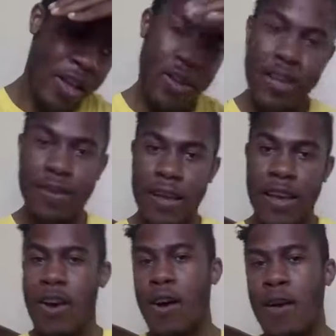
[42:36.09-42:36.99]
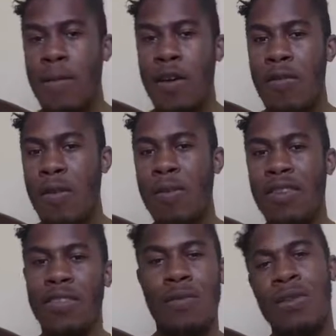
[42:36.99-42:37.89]
Now you can say karma,
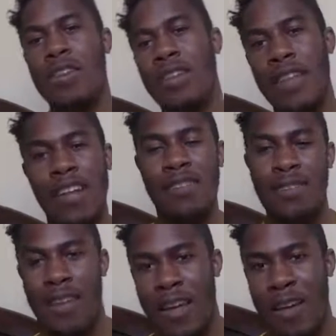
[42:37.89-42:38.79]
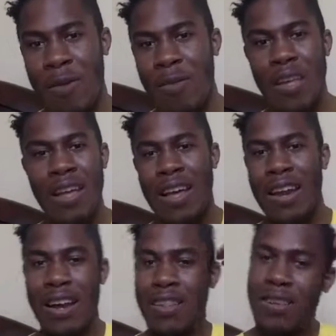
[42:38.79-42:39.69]
maybe someone did that to them,
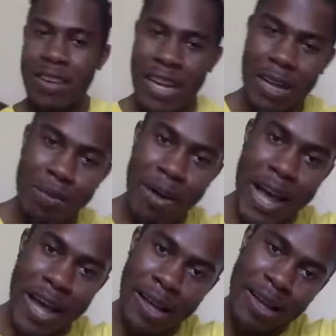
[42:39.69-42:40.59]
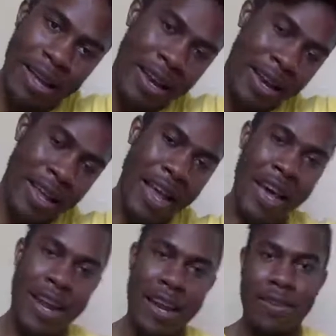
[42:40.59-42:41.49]
and now they're getting back, and
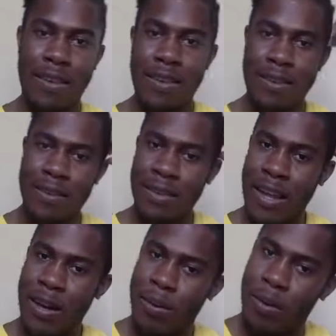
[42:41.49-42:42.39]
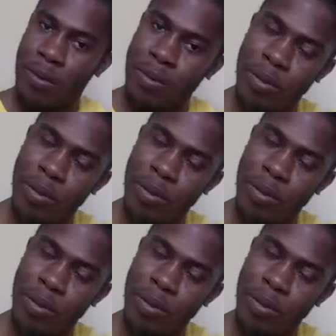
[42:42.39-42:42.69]
yeah, that's understandable.